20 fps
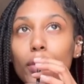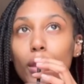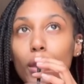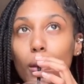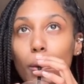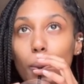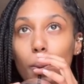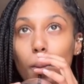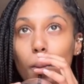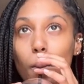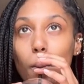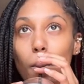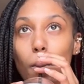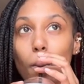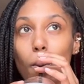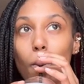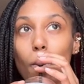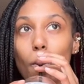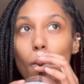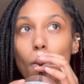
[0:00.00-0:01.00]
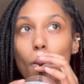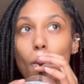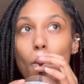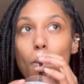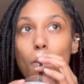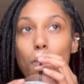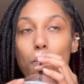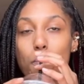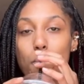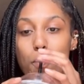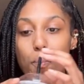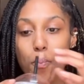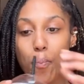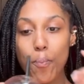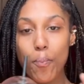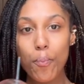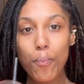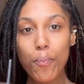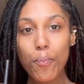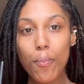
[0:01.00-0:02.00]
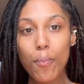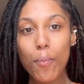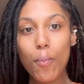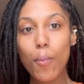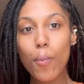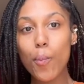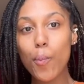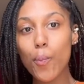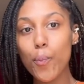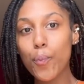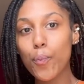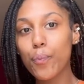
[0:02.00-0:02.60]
(no one is talking)